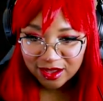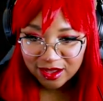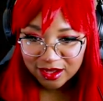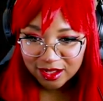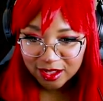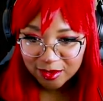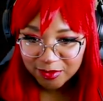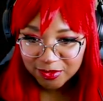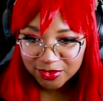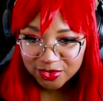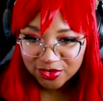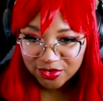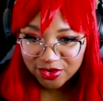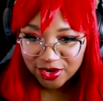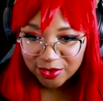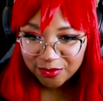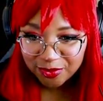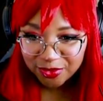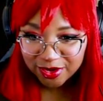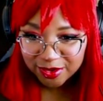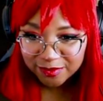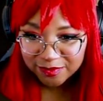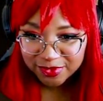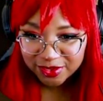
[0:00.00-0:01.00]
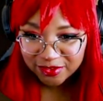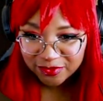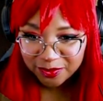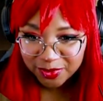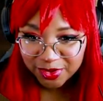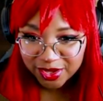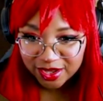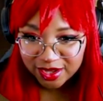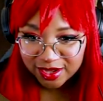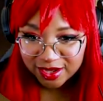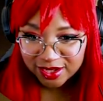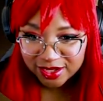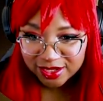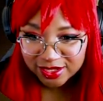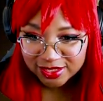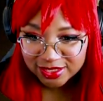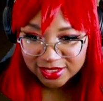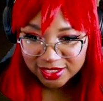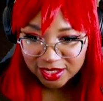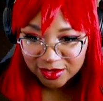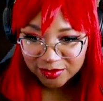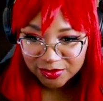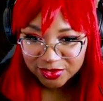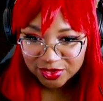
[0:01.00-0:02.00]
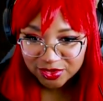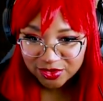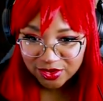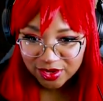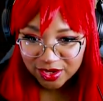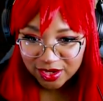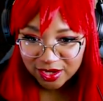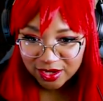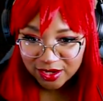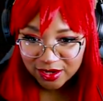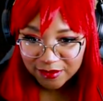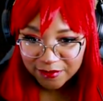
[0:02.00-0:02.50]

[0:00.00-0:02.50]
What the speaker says: Keep straight. Preemptive pause. Keep straight.